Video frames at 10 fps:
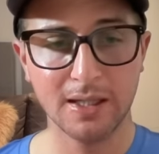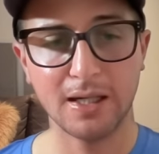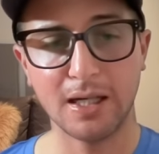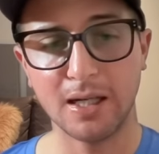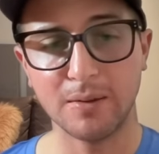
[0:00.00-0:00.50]

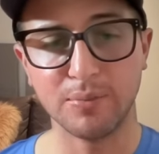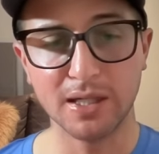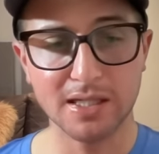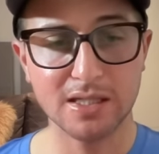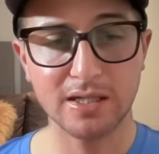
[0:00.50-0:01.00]
and
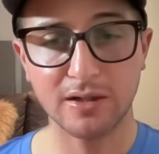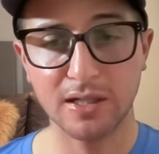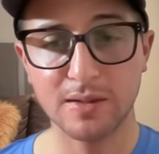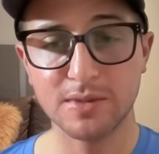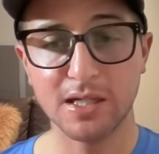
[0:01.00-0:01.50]
Blake Snell
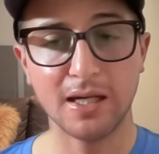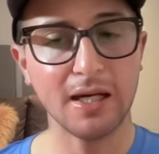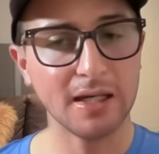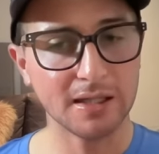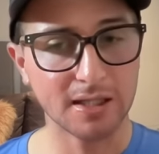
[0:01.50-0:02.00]
comes in
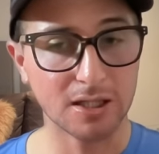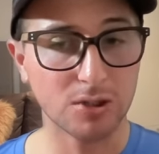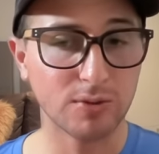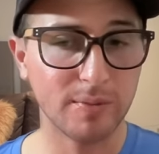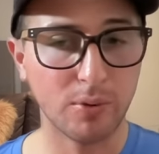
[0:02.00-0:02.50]
eighth at
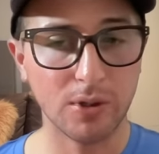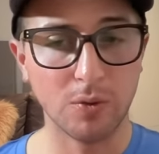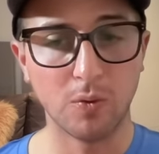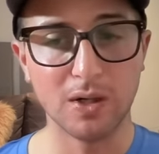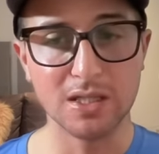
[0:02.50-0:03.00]

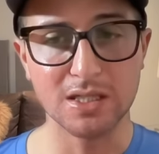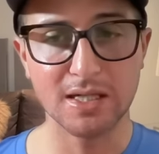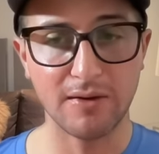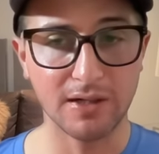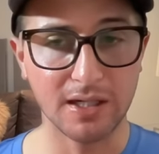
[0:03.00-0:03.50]

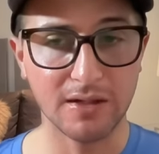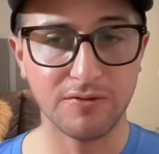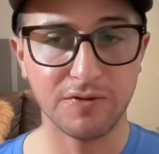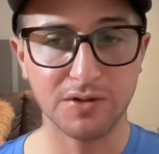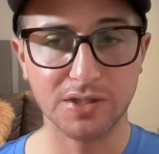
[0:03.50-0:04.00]
3.17 in
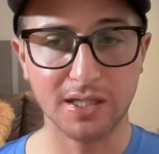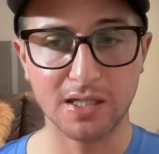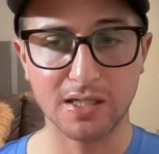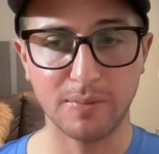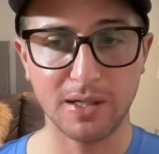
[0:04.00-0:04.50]
fielding
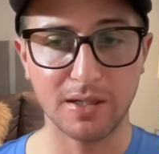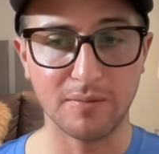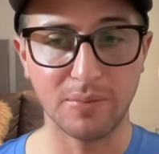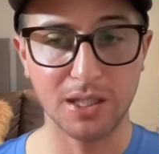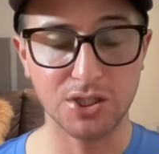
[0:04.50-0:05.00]

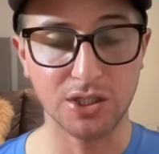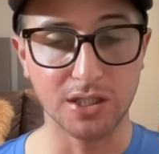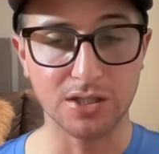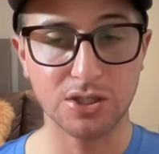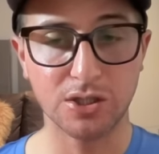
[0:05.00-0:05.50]
independent
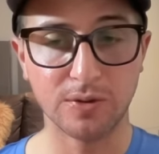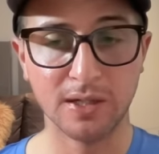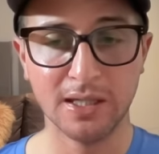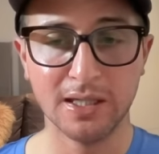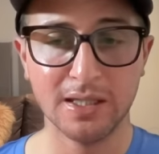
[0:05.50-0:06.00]
pitching.
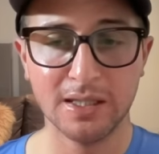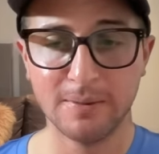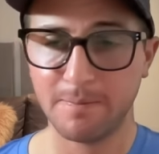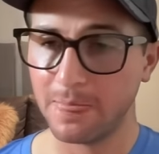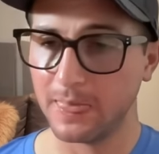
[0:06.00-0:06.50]
So,
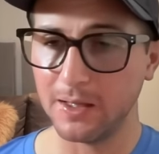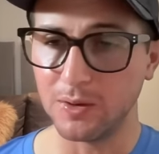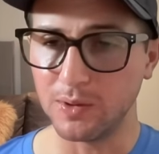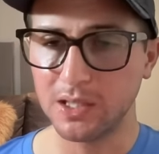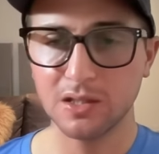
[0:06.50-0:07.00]
you
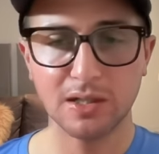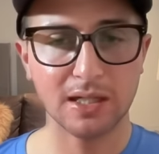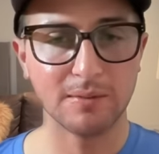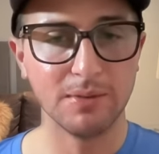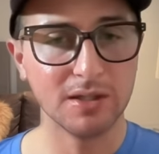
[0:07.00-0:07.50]
know, we could look
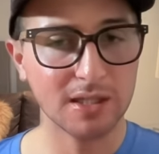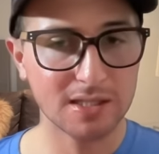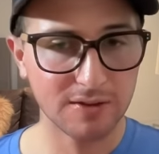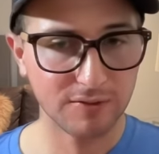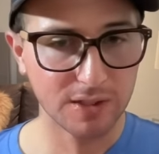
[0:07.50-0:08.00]
at a
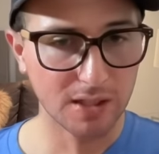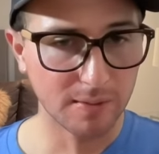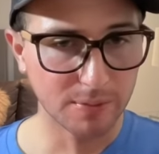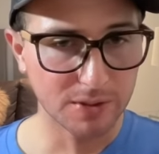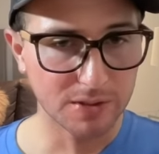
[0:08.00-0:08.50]
million different
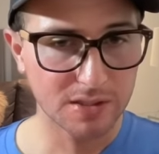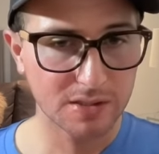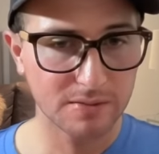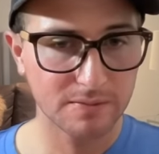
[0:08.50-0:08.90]
numbers,